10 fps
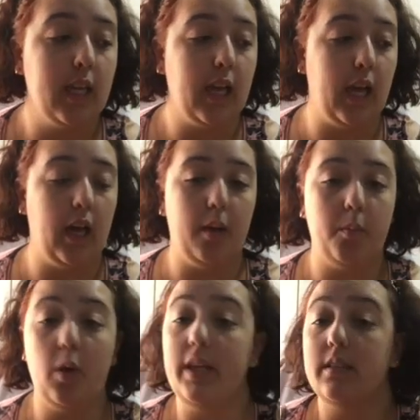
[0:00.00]

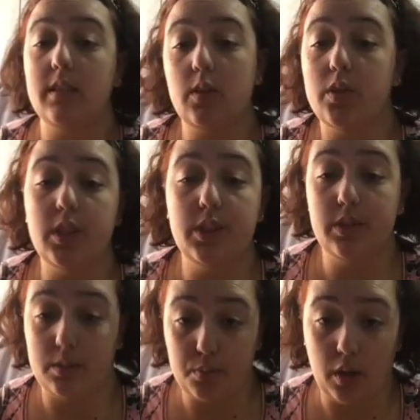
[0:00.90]
It's also
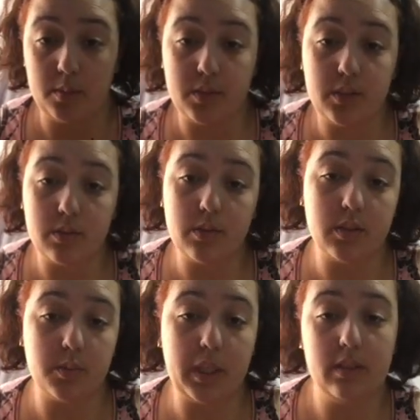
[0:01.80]
used in primary schools
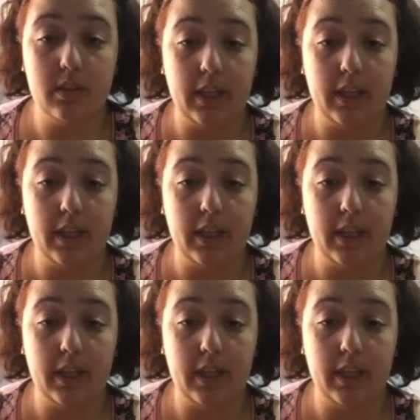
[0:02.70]
as well.